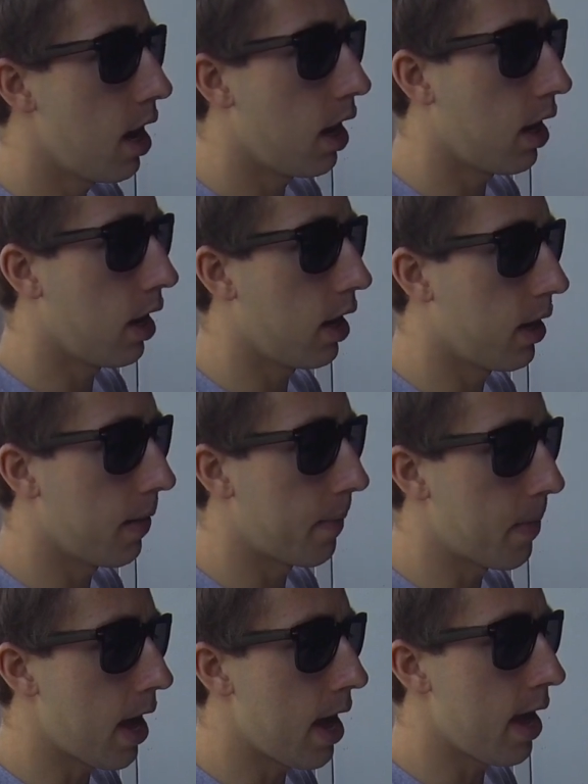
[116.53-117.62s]

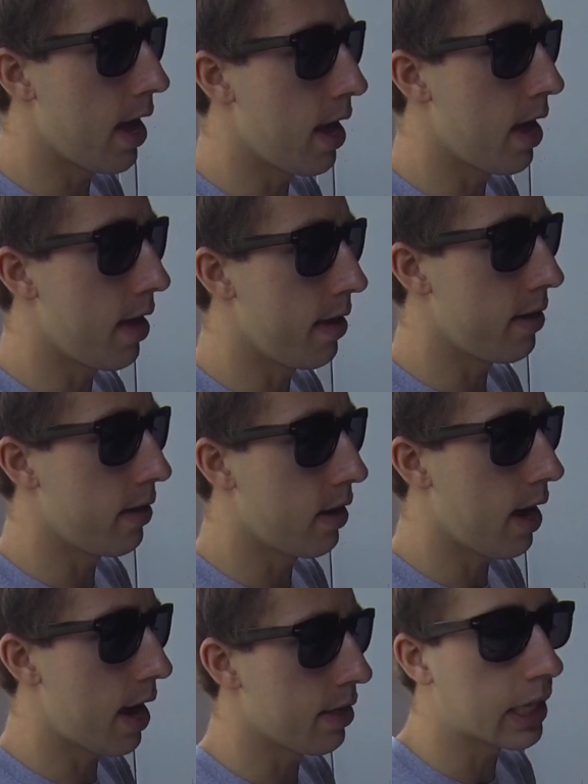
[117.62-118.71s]
Um, and
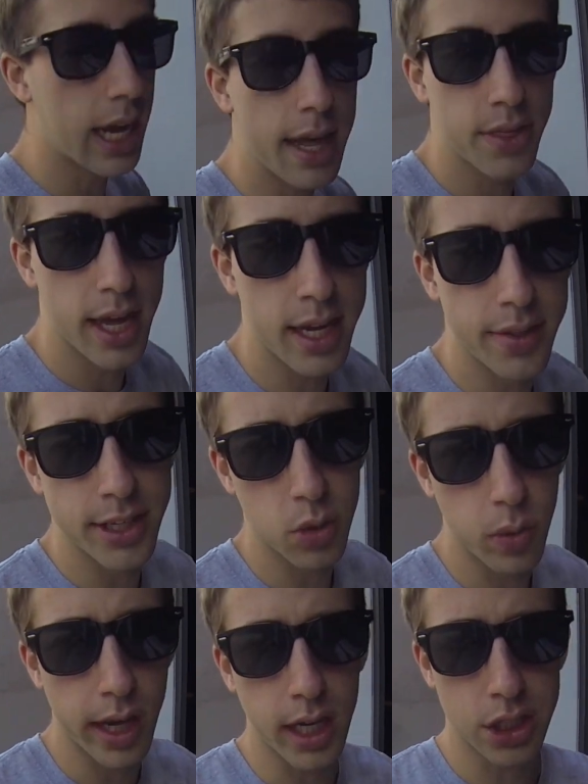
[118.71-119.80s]
I think at the end of this
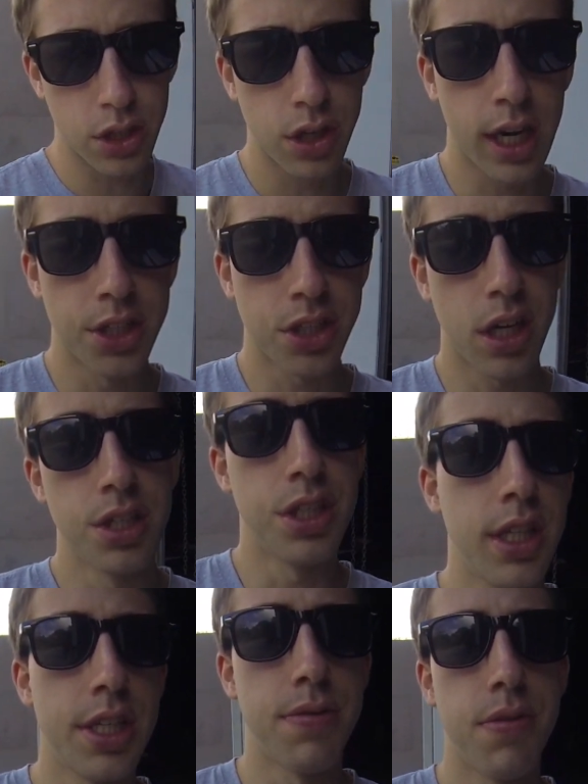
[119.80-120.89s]
week, so you guys are going to
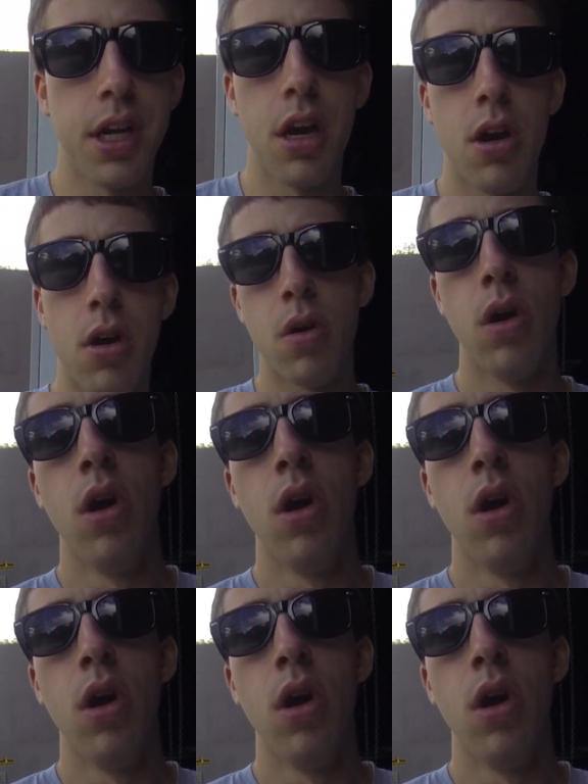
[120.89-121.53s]
see this video